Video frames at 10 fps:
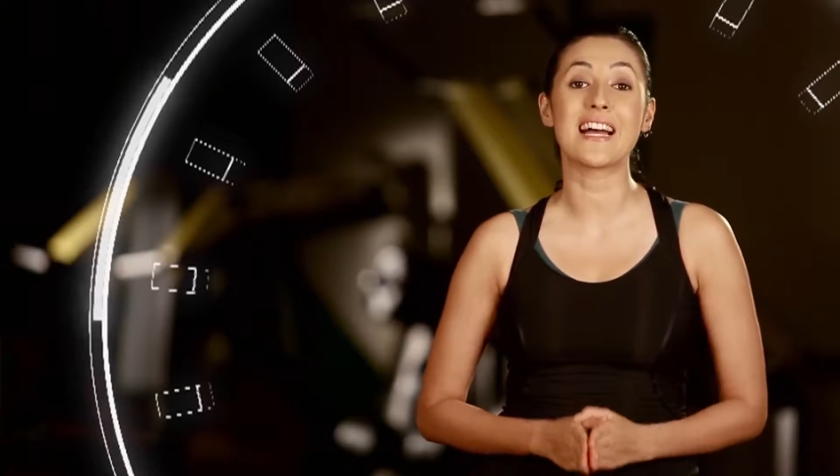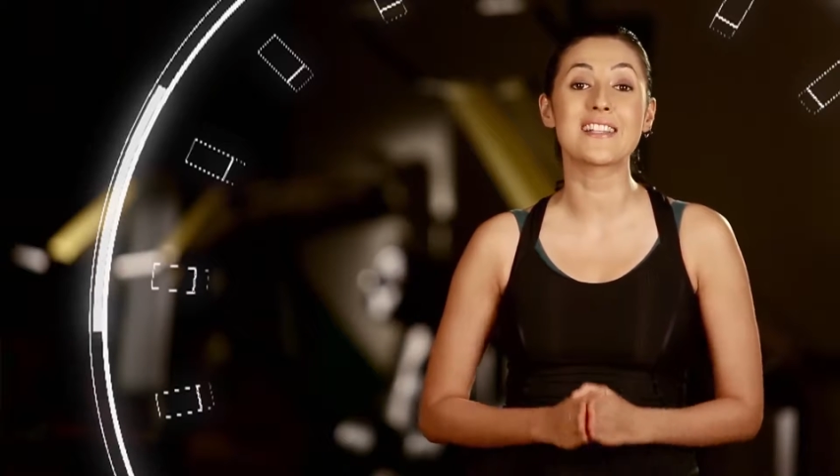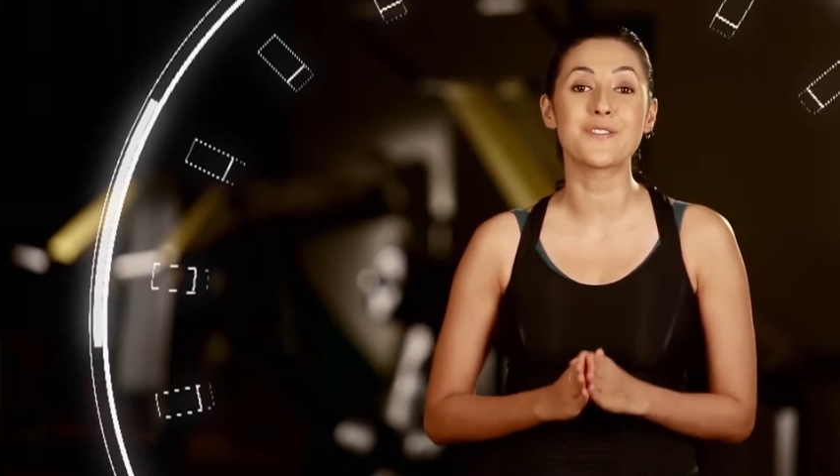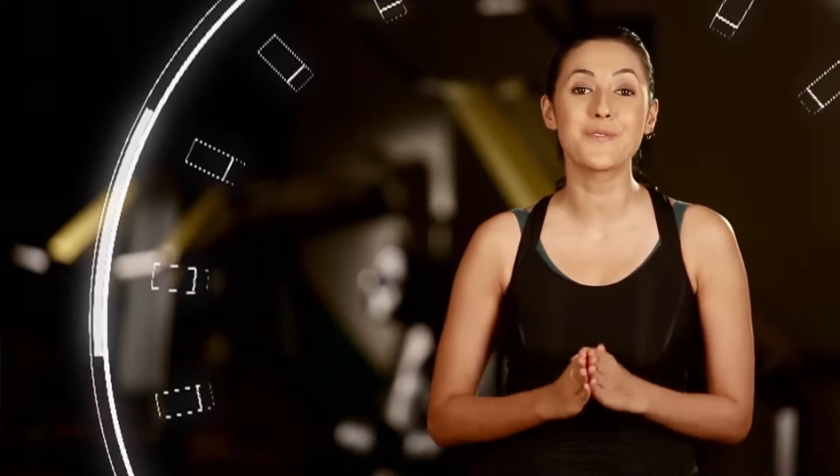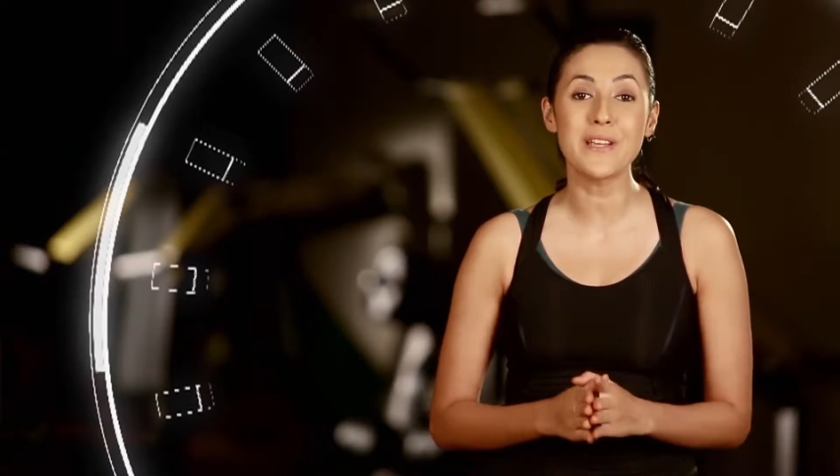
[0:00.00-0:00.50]

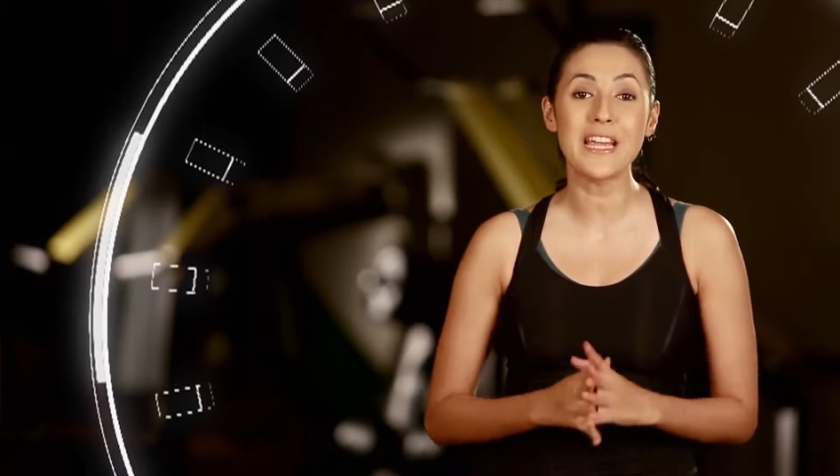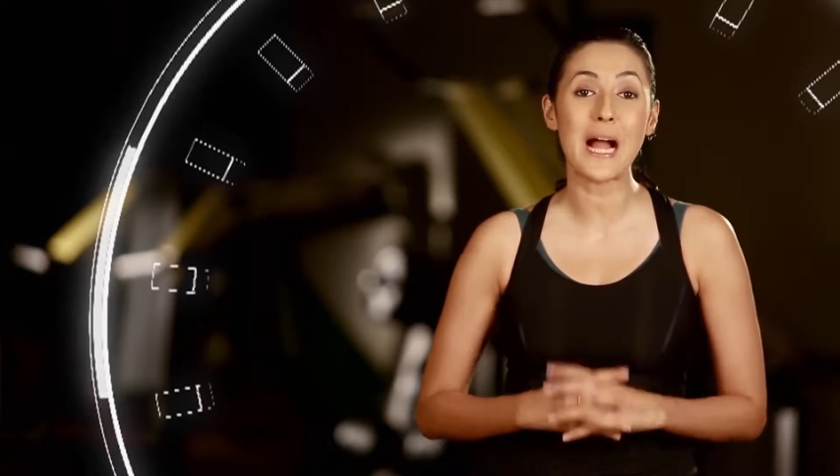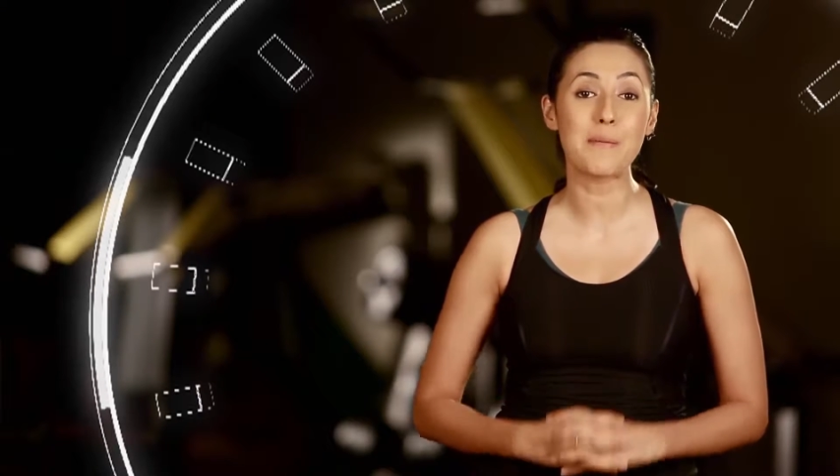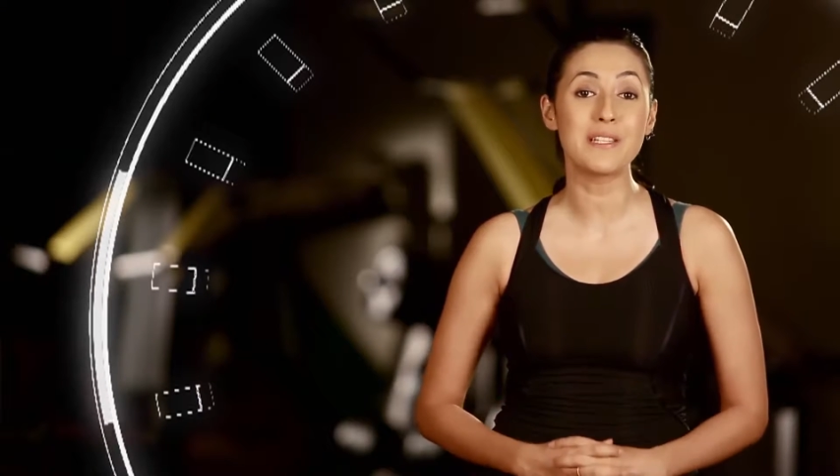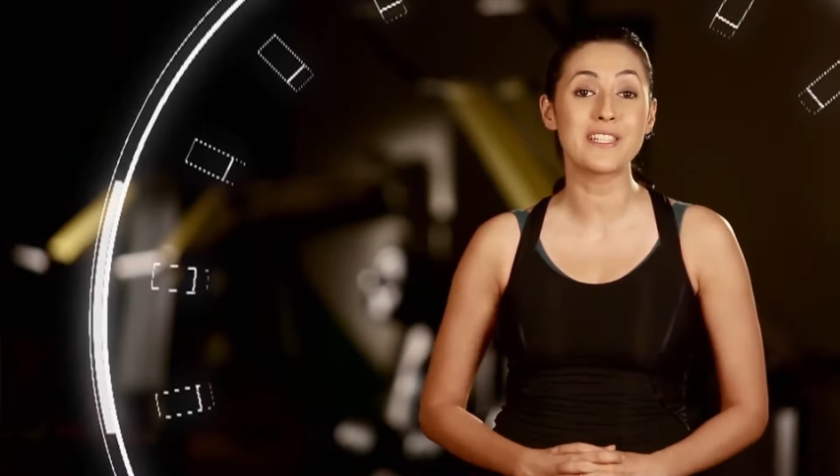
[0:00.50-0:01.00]
as a
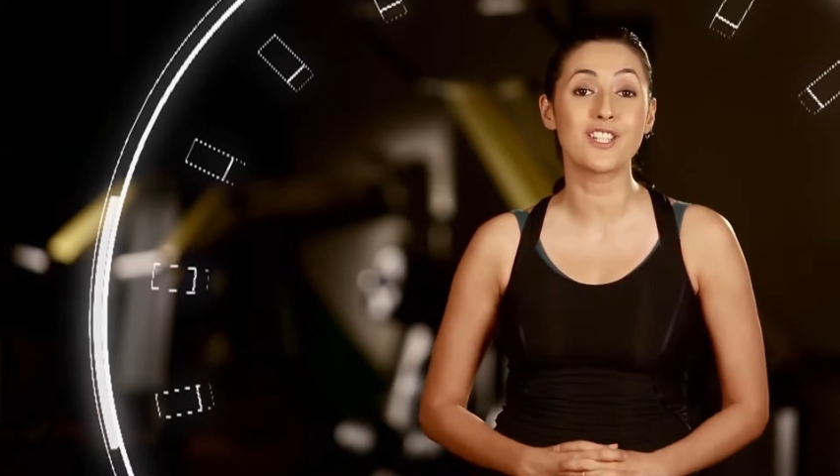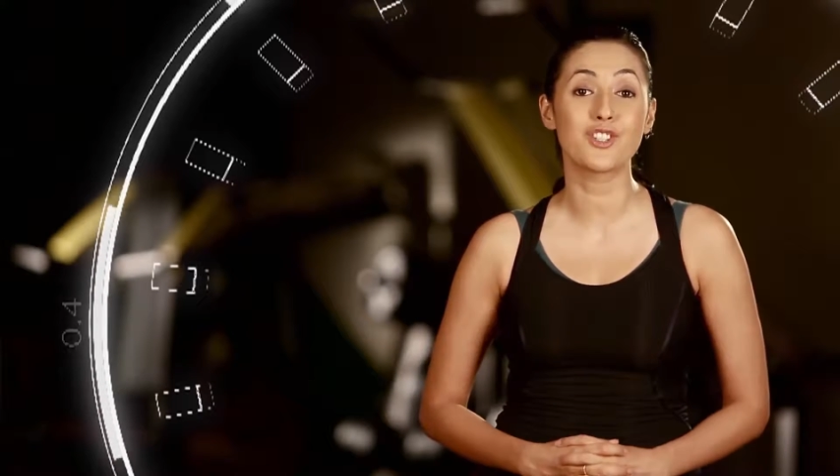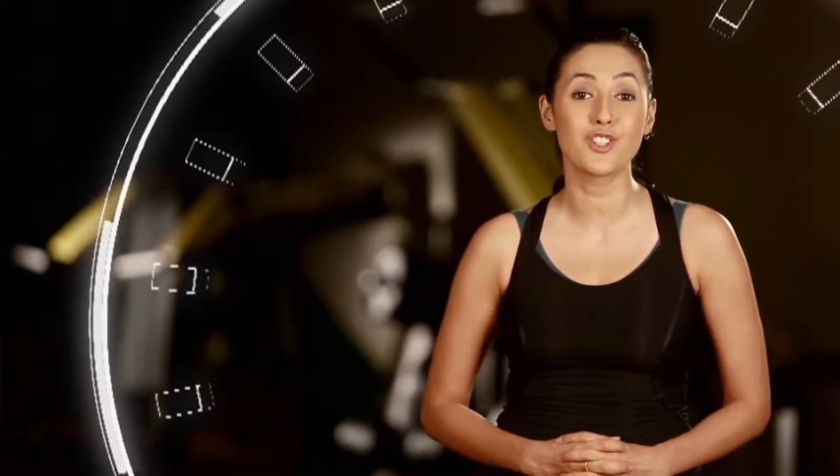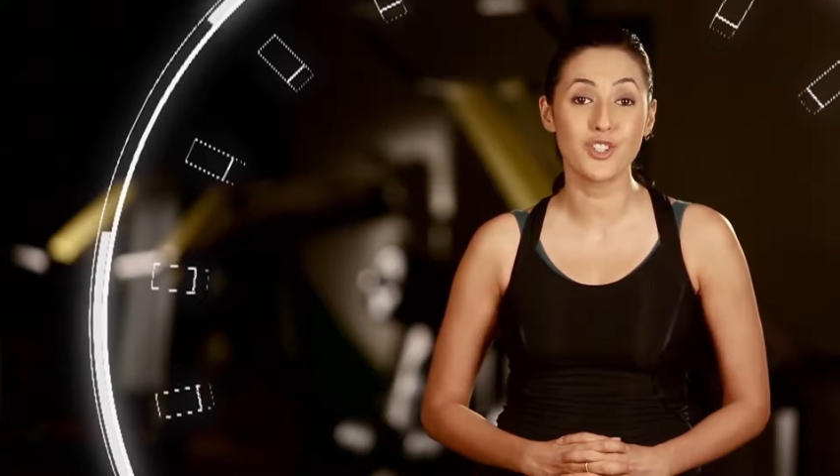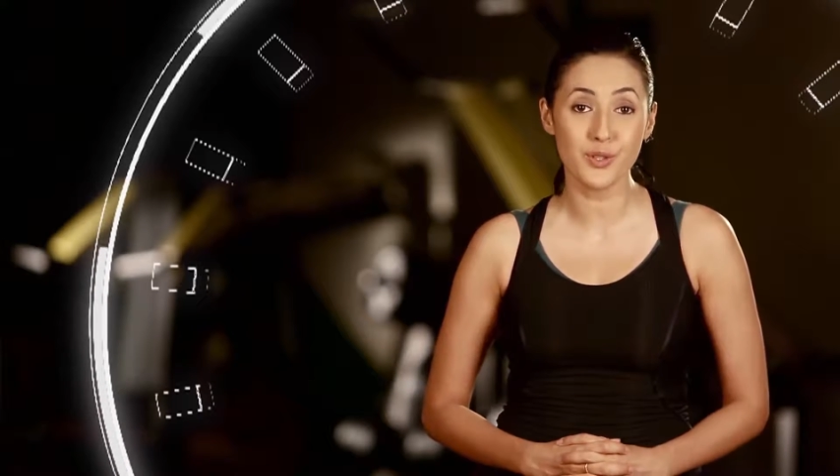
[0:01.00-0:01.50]
rehabilitation